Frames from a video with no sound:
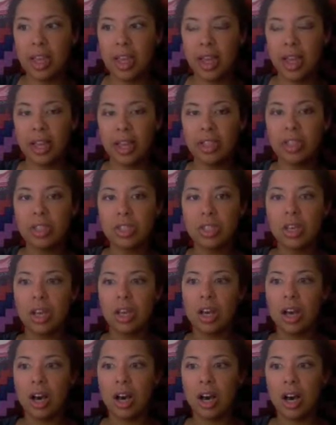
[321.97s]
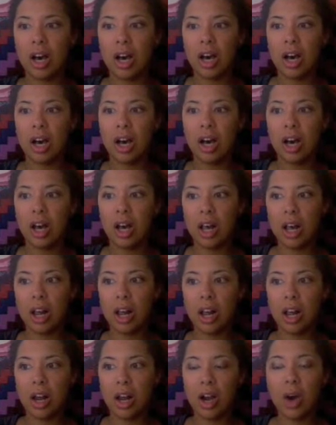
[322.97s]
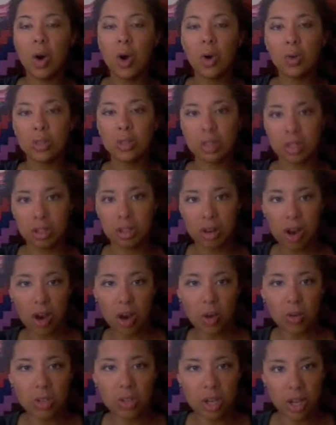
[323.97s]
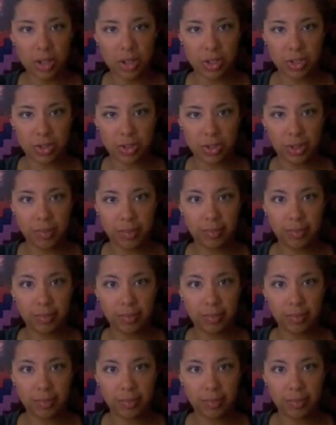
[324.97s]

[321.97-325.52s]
and a host country,